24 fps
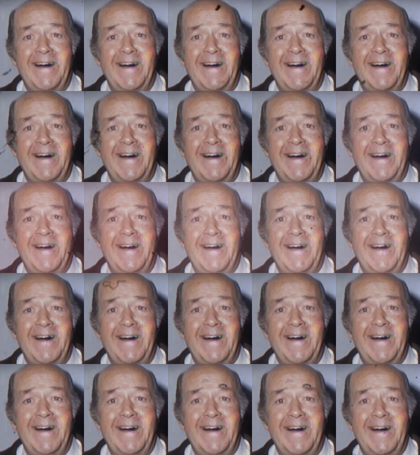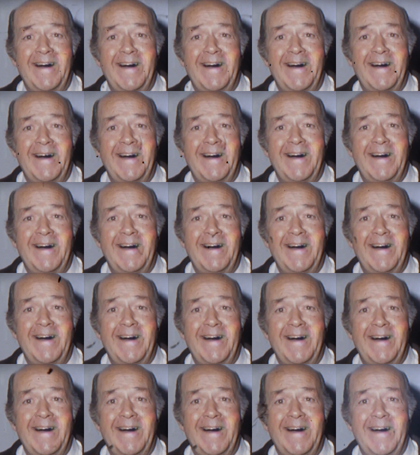Sleepy, Bashful, Sneezy, and
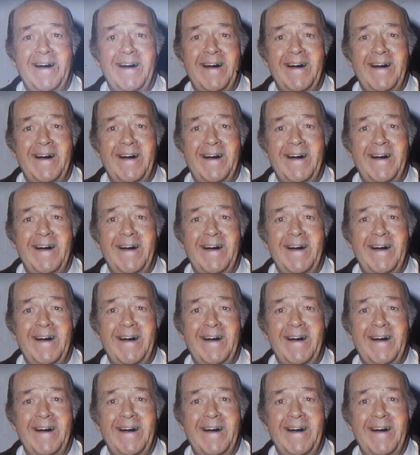Dopey,